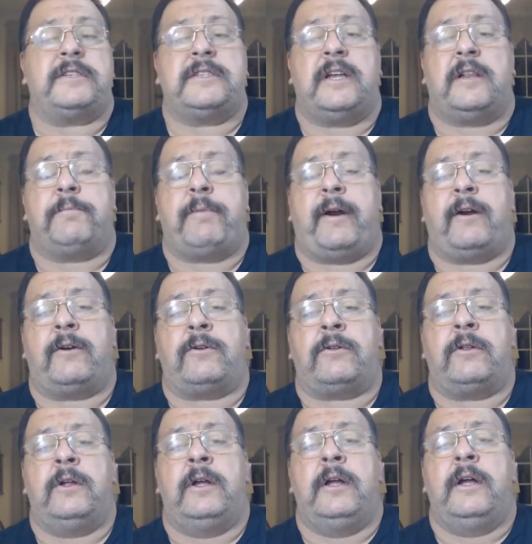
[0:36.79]
They sell
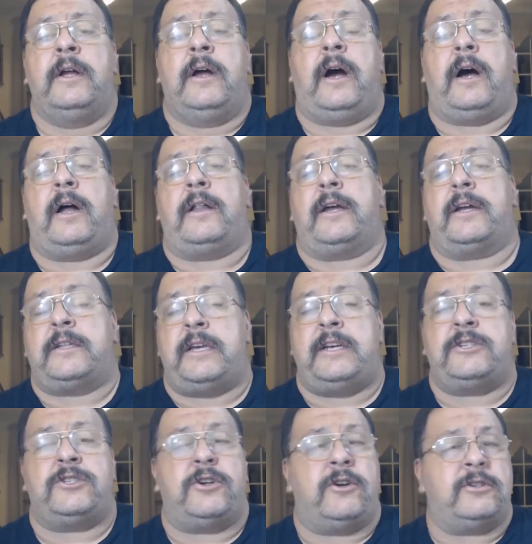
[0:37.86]
apparel, uh, like
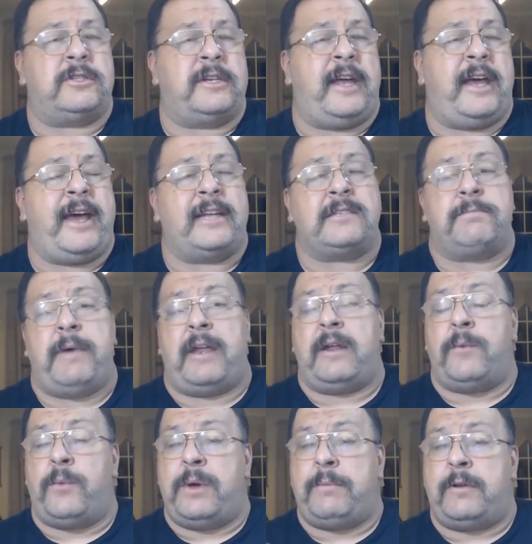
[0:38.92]
t-shirts and hats,
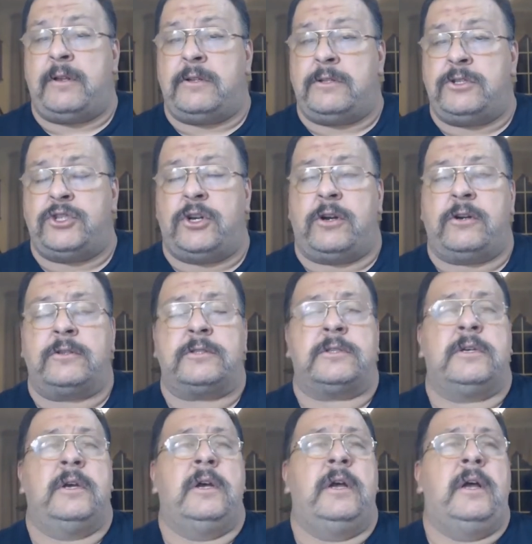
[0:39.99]
men and women
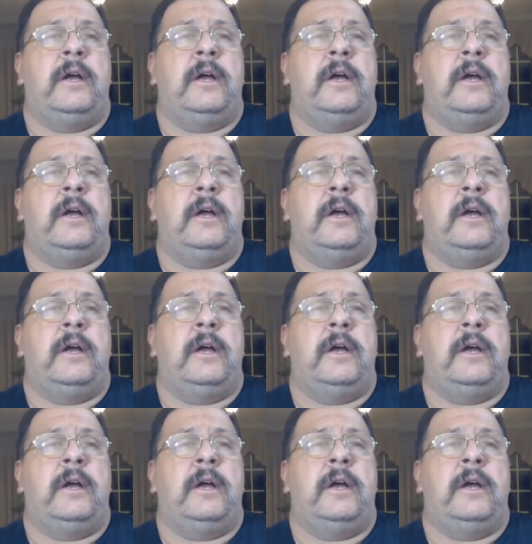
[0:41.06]
shirts.